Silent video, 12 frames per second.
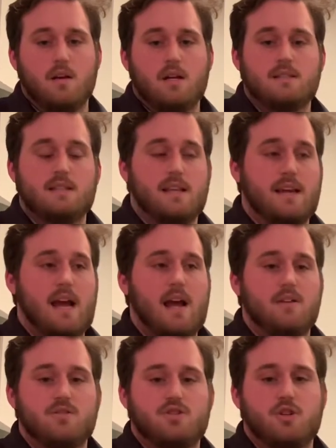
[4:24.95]
Say they
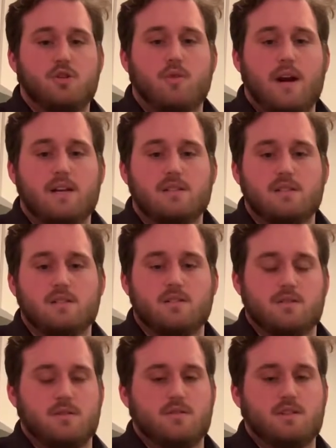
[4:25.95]
got 2 ranches and
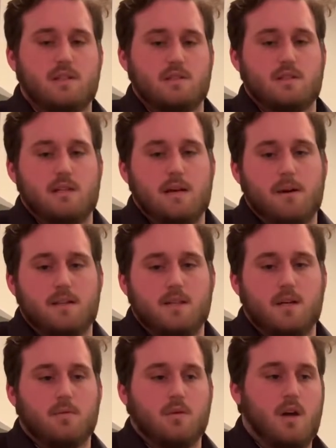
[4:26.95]
2 gingers at my
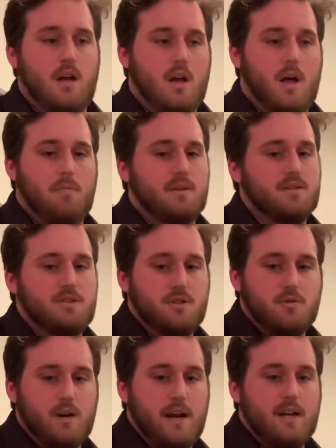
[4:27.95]
table. I'll put 2
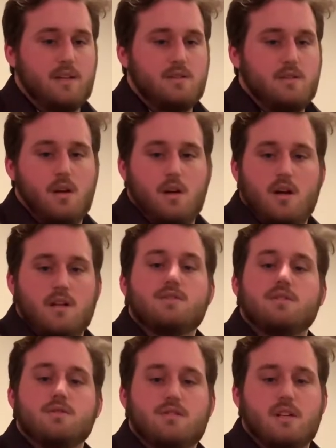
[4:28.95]
ranch and
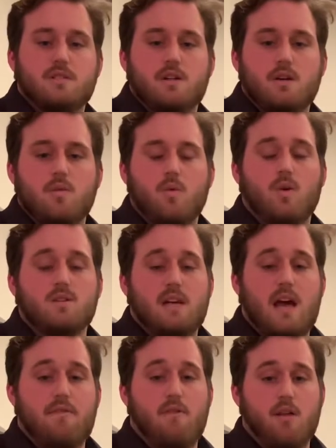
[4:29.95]
2 ginger. Once I
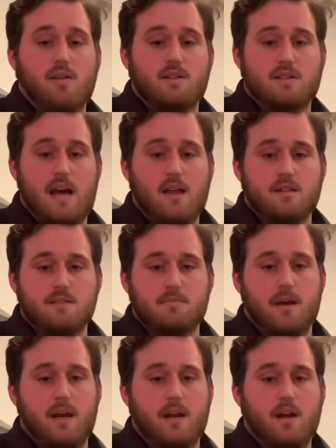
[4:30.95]
have all their salads
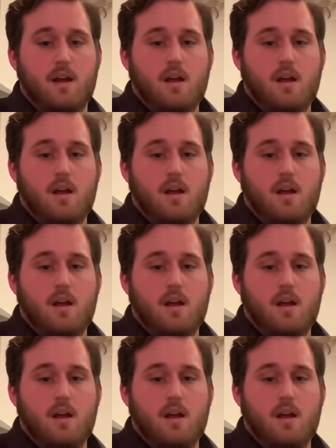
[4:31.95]
made,